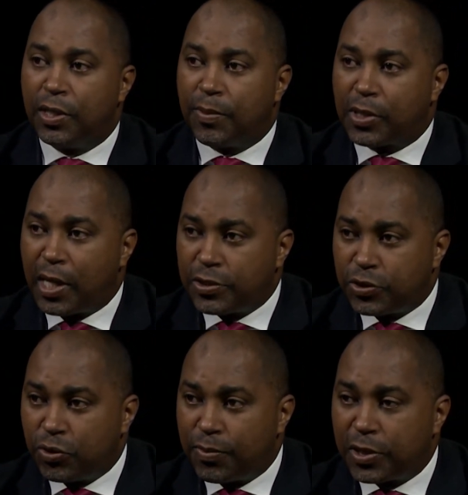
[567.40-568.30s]

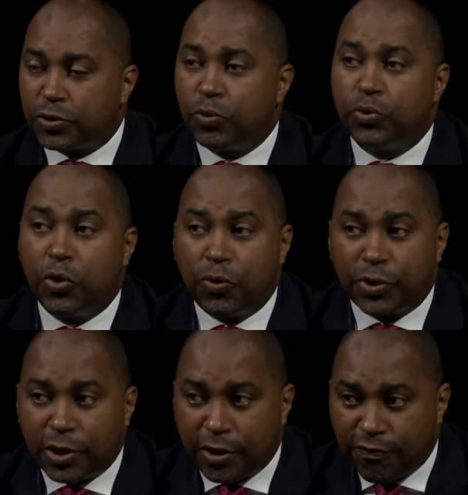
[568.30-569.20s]
consumers who
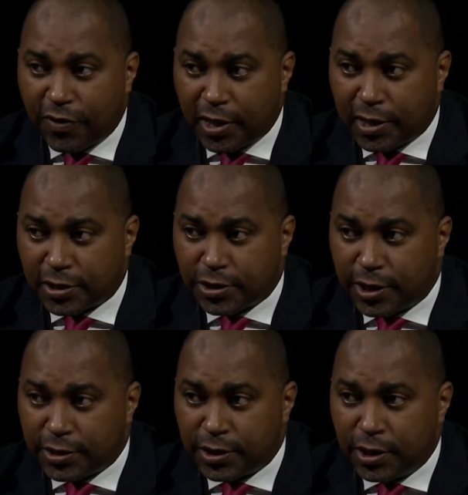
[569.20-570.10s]
don't earn foreign
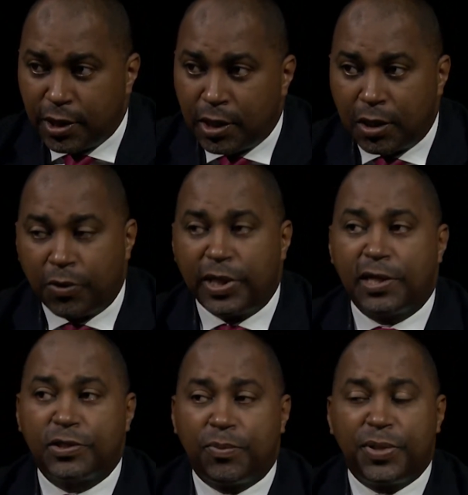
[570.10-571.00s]
exchange. Now, there are
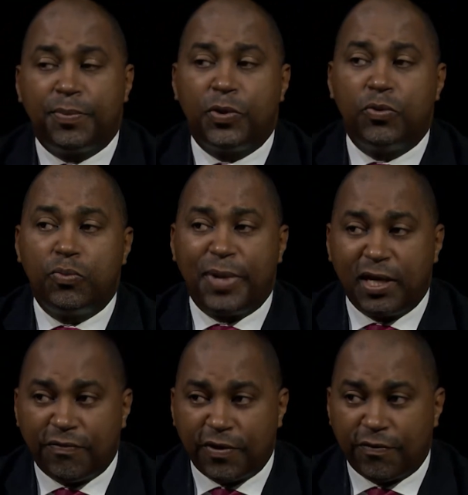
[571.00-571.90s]
some people who
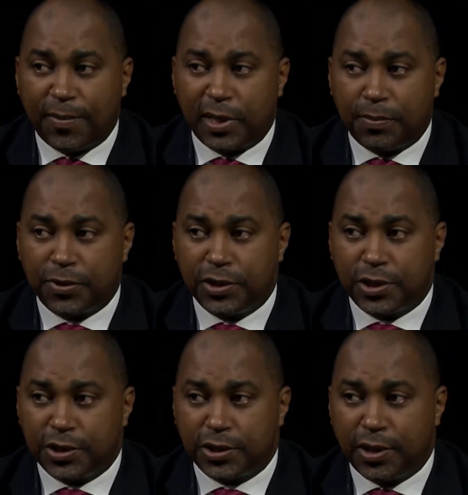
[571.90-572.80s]
benefit from a
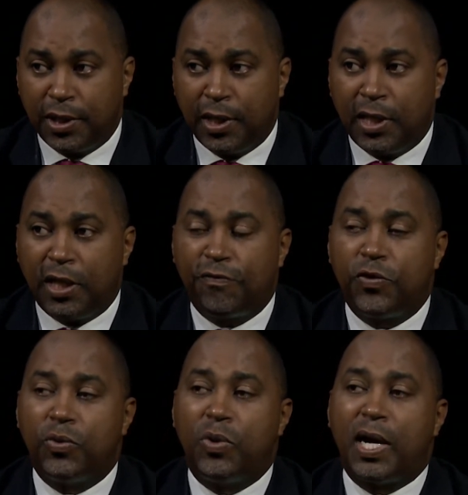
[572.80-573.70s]
depreciation. If
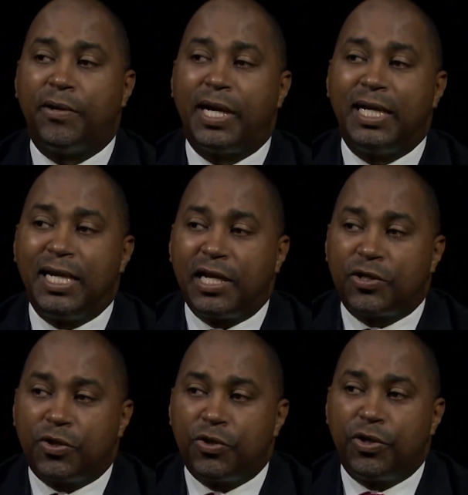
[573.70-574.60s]
you are a net
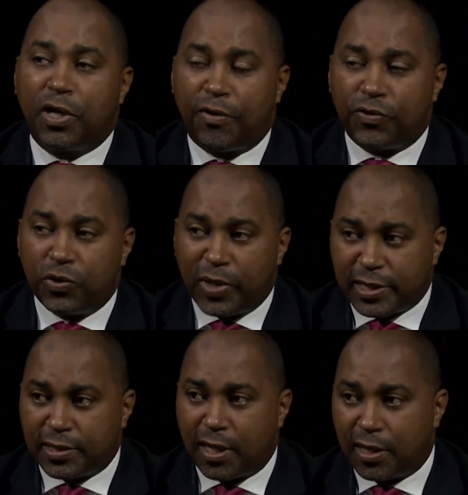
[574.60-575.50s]
earner of
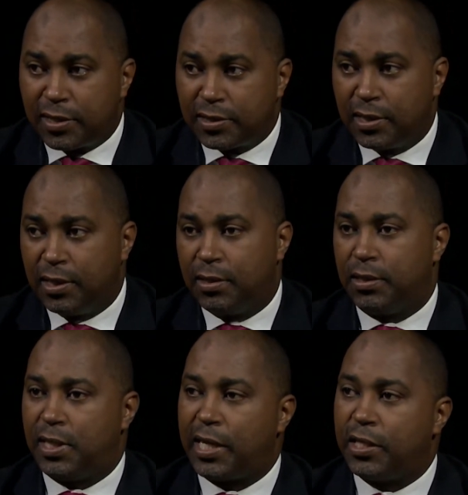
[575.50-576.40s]
US dollars,
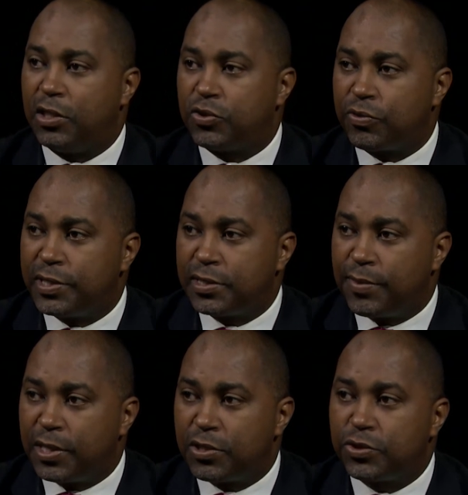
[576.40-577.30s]
like in the tourism
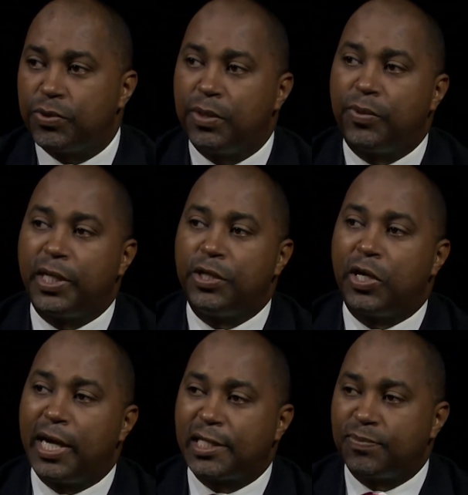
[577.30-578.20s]
industry, where
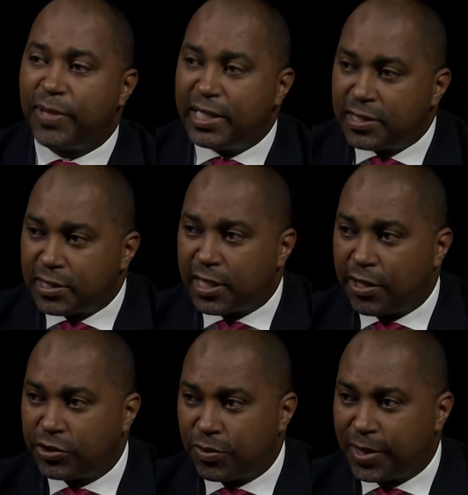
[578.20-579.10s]
your expenses
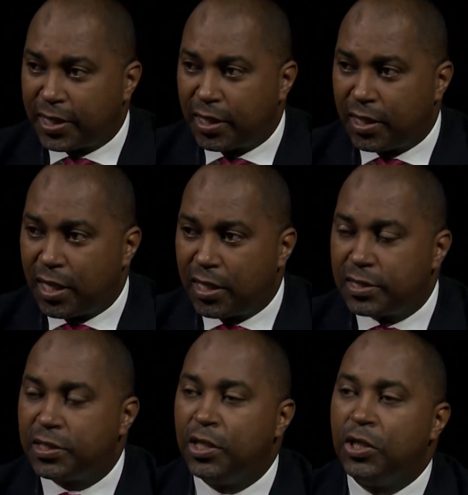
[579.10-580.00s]
are in Jamaican
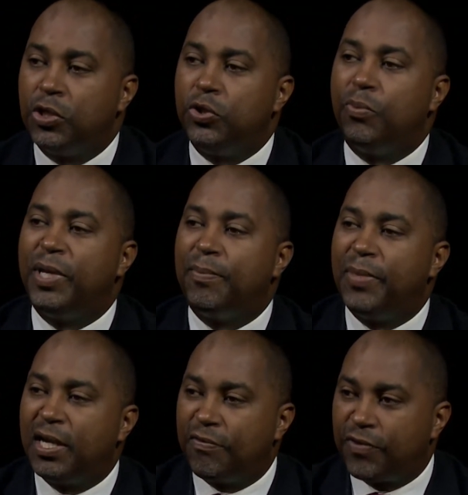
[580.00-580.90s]
dollars, you may
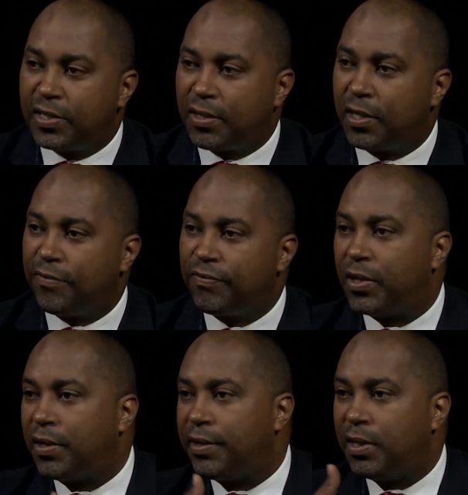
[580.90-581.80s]
benefit, or if you
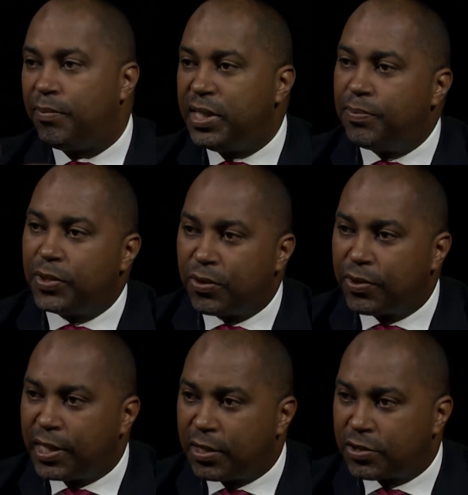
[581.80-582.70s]
are in the
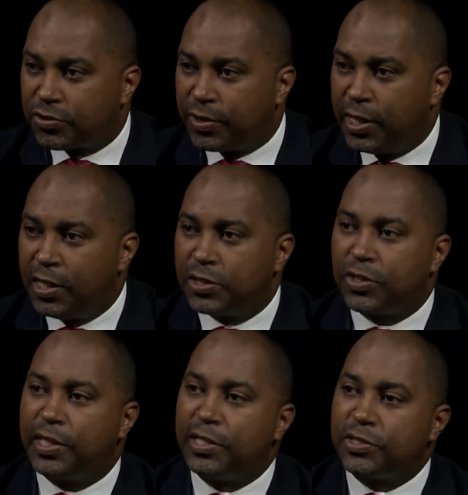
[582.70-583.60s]
BPO industry. So
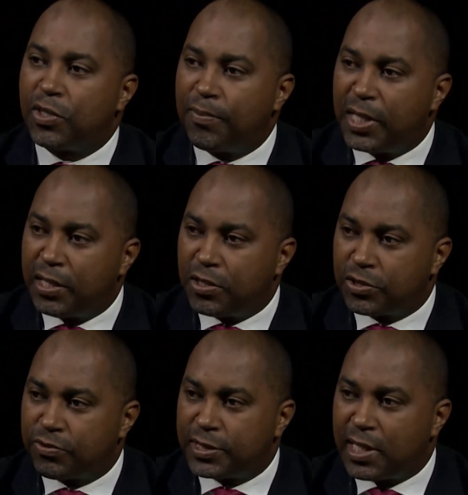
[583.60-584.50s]
there are some
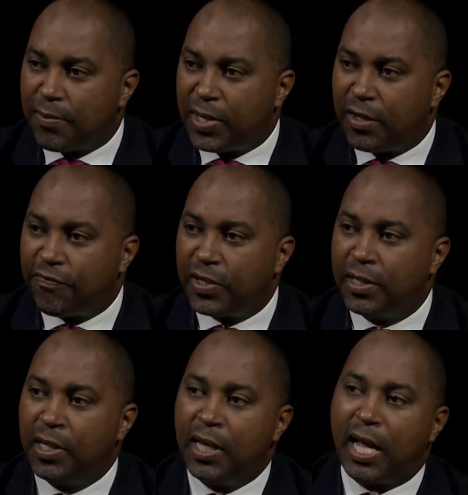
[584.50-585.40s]
industries that benefit,
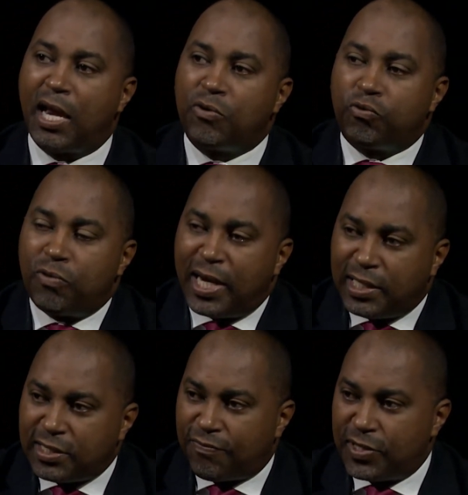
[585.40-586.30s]
and
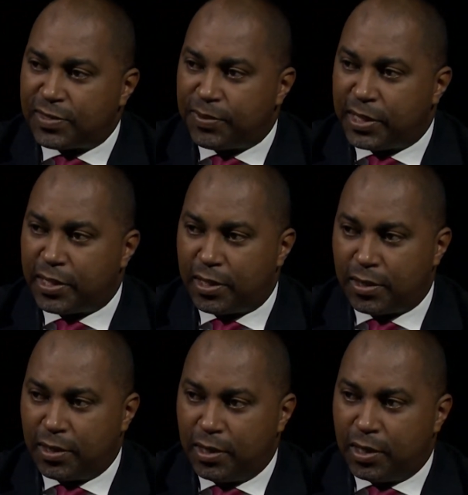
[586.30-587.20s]
relatively speaking,
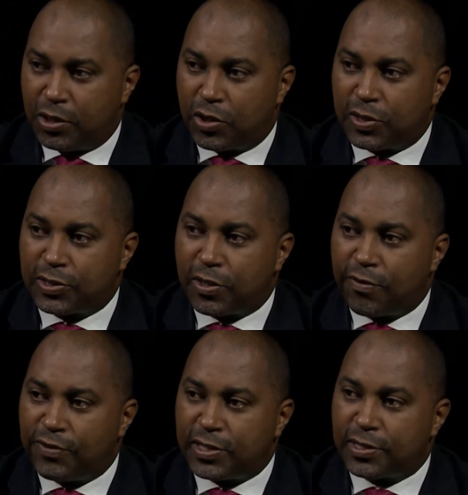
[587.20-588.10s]
your
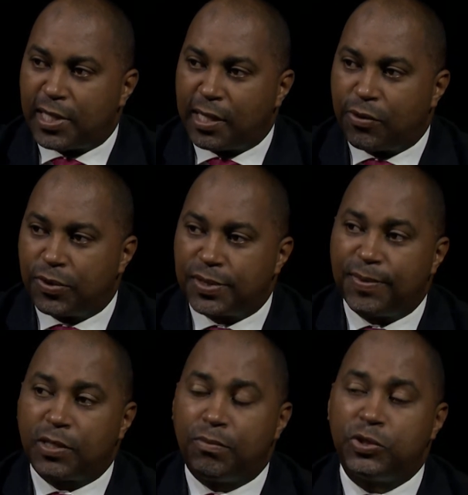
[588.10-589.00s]
services and goods
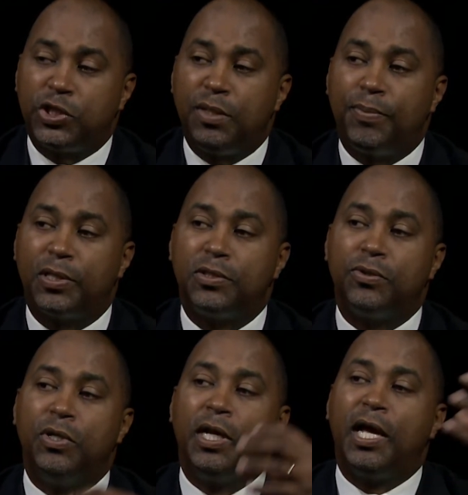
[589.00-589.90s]
become cheaper
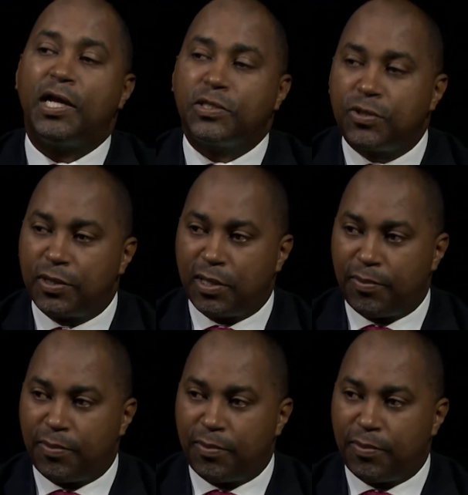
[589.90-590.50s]
to external